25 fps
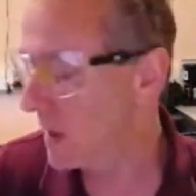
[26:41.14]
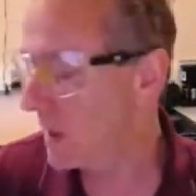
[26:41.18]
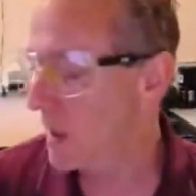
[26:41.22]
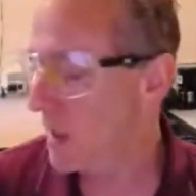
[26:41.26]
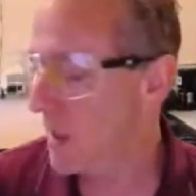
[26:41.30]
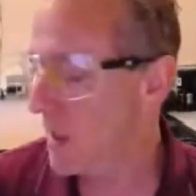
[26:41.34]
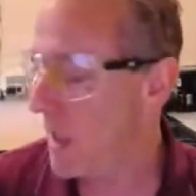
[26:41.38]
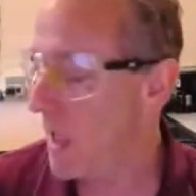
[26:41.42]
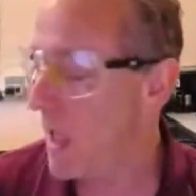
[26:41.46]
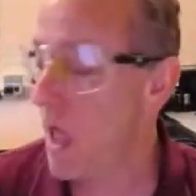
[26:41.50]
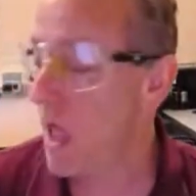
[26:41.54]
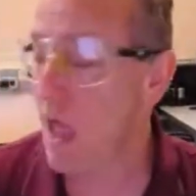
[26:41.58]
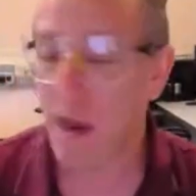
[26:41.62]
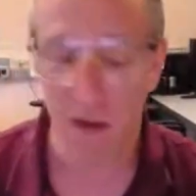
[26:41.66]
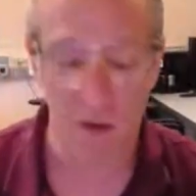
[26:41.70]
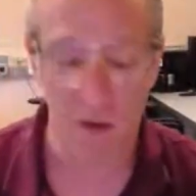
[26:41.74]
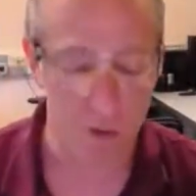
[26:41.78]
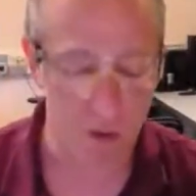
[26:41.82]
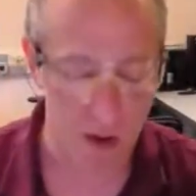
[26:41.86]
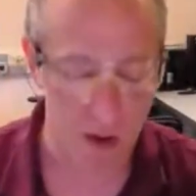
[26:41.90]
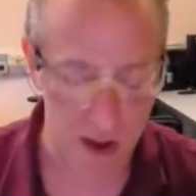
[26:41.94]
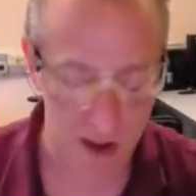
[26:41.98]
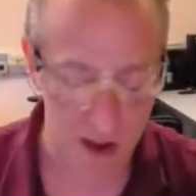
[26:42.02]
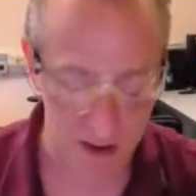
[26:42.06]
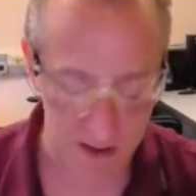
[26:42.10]

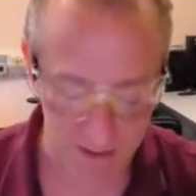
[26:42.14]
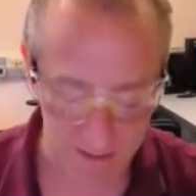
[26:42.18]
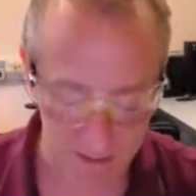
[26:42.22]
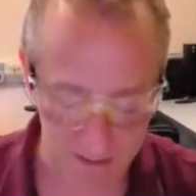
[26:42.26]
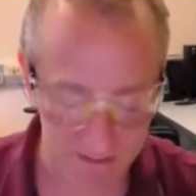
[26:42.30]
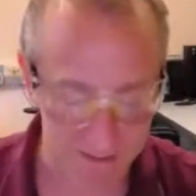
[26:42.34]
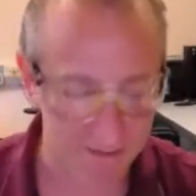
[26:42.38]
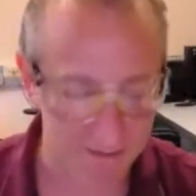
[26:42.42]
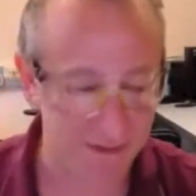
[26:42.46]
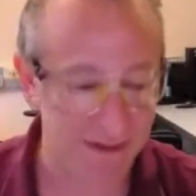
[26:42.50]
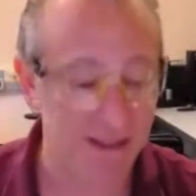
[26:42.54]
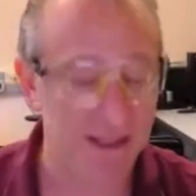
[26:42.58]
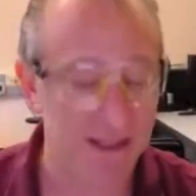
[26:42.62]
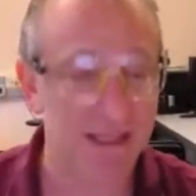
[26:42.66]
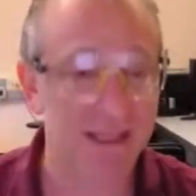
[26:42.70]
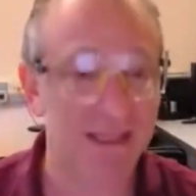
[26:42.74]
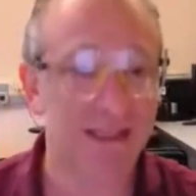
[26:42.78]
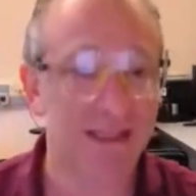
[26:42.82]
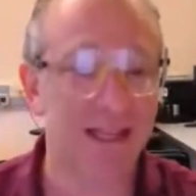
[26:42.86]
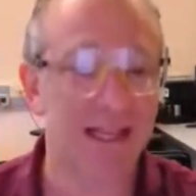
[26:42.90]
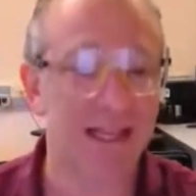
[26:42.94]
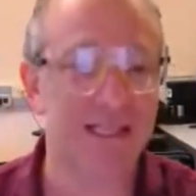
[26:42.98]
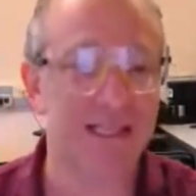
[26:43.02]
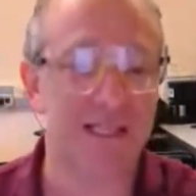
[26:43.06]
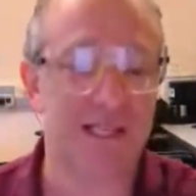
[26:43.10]
Anyway,
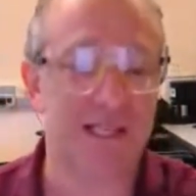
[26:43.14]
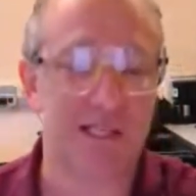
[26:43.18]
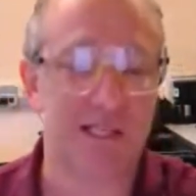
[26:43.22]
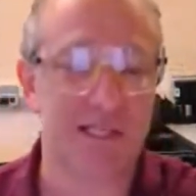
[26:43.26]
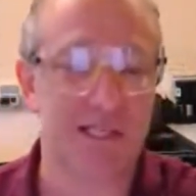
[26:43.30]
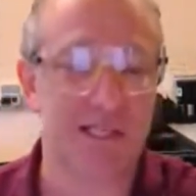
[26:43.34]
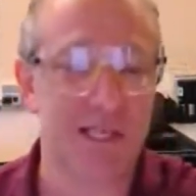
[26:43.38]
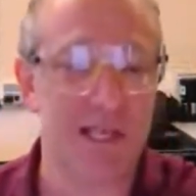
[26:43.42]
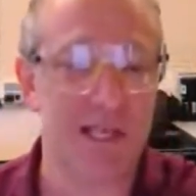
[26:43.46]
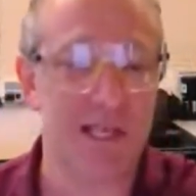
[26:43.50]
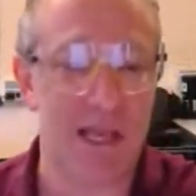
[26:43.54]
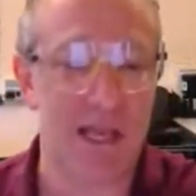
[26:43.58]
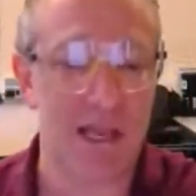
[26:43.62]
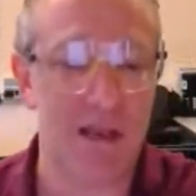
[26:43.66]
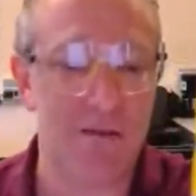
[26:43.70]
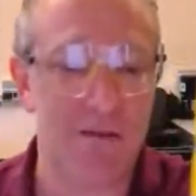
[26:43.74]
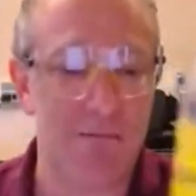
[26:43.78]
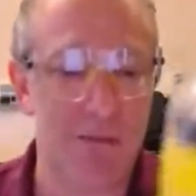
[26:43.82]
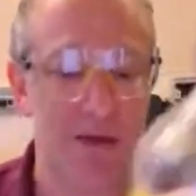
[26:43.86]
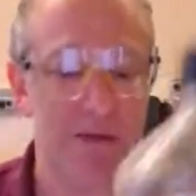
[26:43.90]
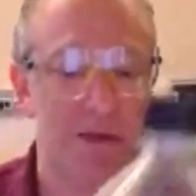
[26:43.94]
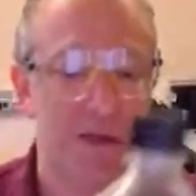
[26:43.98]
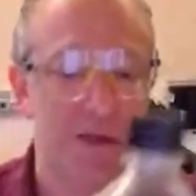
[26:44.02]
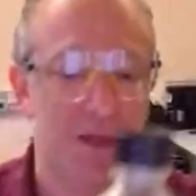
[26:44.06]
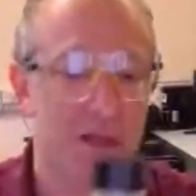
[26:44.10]
let's see
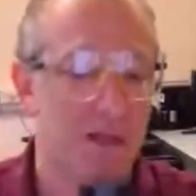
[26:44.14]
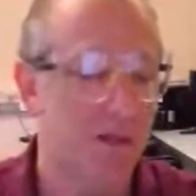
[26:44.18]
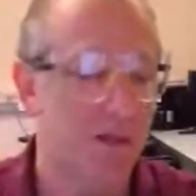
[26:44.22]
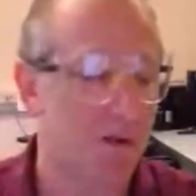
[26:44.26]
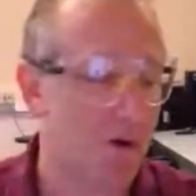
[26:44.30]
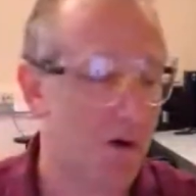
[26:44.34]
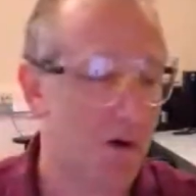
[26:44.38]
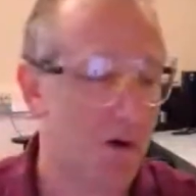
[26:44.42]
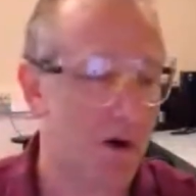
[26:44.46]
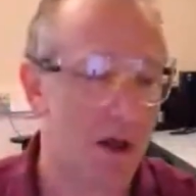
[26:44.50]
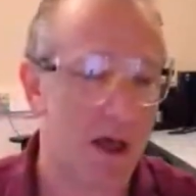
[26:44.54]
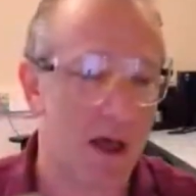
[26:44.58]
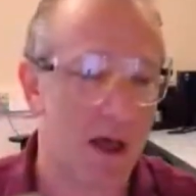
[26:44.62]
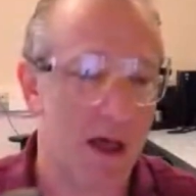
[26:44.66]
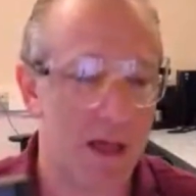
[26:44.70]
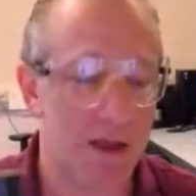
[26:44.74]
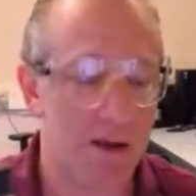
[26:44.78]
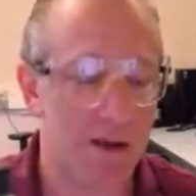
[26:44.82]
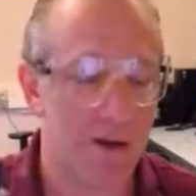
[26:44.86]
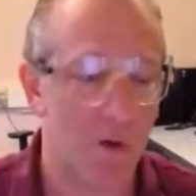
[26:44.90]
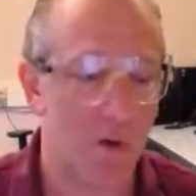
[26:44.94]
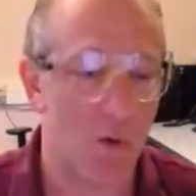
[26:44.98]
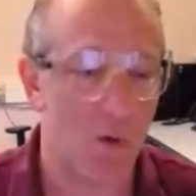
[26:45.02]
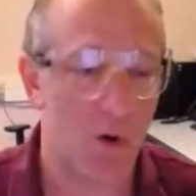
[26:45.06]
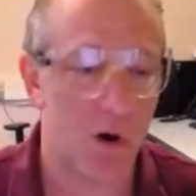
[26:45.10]
methylene
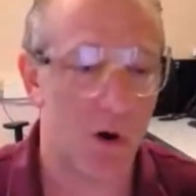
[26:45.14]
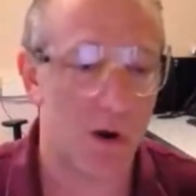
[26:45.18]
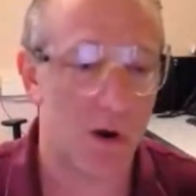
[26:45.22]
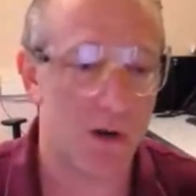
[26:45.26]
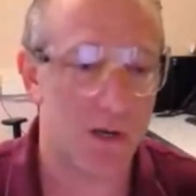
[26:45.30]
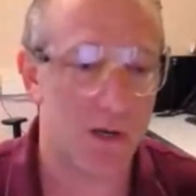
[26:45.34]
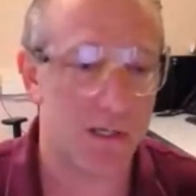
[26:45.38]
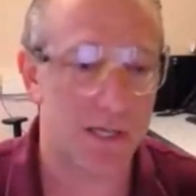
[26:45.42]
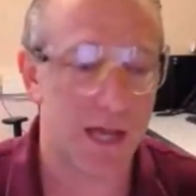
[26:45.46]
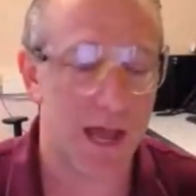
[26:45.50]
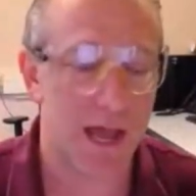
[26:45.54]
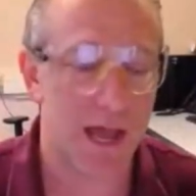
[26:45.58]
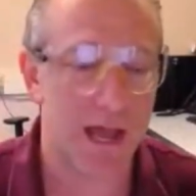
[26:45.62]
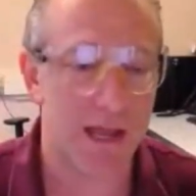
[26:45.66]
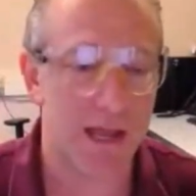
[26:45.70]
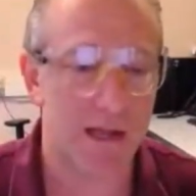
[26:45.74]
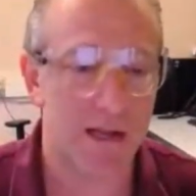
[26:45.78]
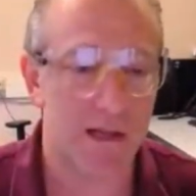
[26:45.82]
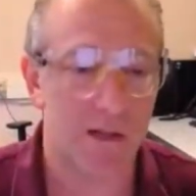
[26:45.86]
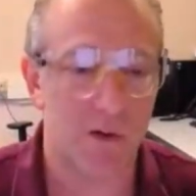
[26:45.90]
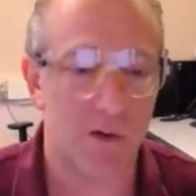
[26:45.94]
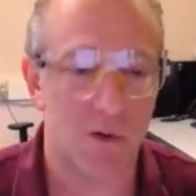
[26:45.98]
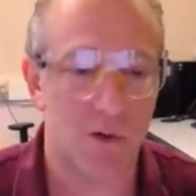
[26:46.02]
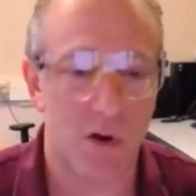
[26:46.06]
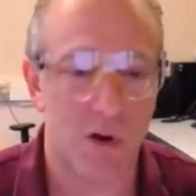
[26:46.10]
chloride or
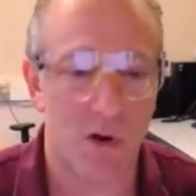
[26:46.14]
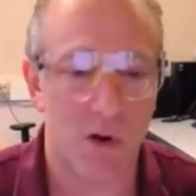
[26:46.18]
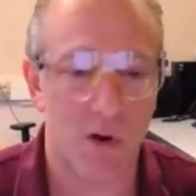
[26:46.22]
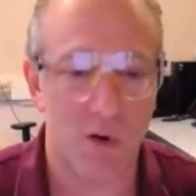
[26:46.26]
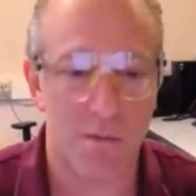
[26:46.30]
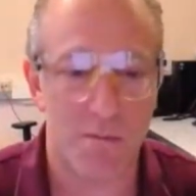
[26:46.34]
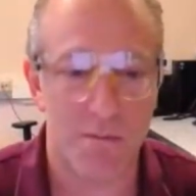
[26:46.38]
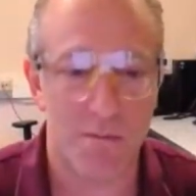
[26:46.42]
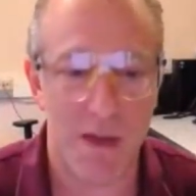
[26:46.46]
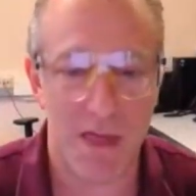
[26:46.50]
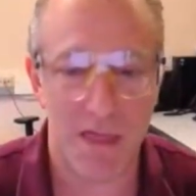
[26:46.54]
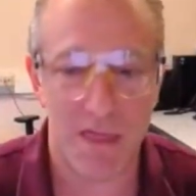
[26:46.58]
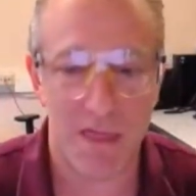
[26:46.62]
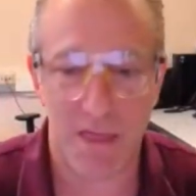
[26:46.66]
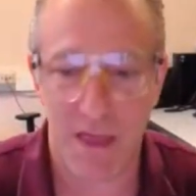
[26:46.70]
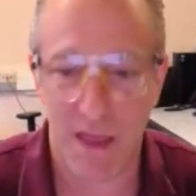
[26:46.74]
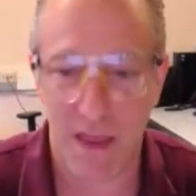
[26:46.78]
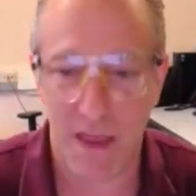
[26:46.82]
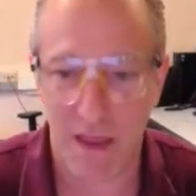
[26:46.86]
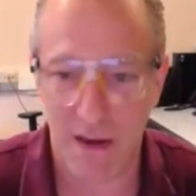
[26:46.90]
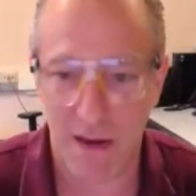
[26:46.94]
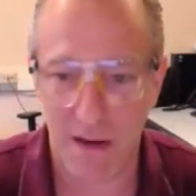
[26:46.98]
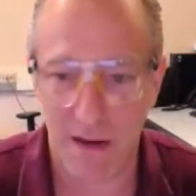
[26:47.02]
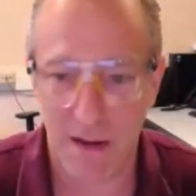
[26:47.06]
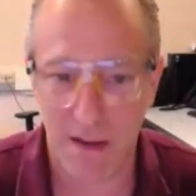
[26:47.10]

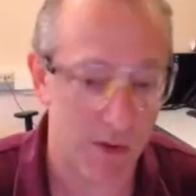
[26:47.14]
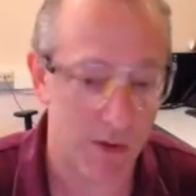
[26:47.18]
dichloromethane.